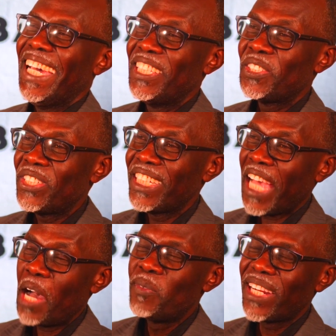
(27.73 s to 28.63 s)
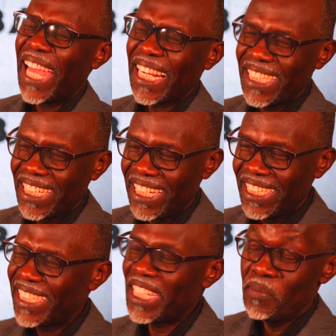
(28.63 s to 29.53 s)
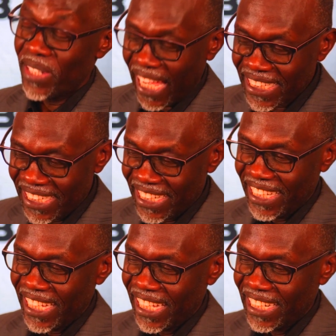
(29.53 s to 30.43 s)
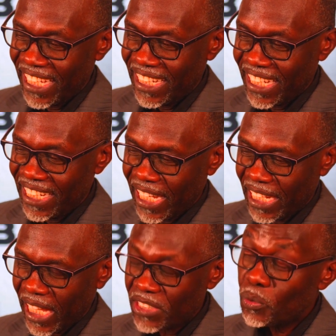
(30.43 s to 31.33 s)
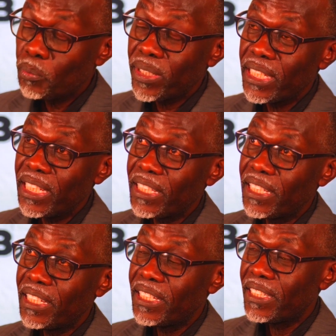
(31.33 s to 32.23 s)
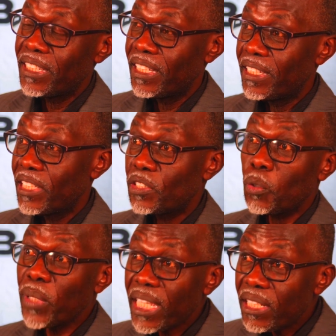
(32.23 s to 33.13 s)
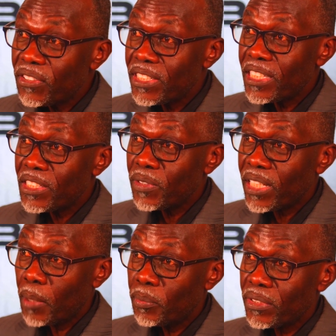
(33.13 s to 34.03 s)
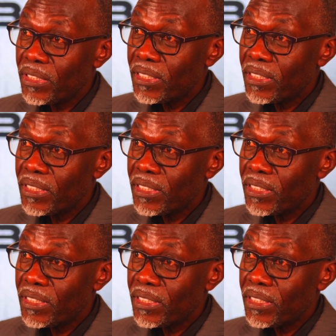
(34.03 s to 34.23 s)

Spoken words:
And so she came reluctantly. She came reluctantly. And, and as we were beginning, it was a weekend retreat with the couples.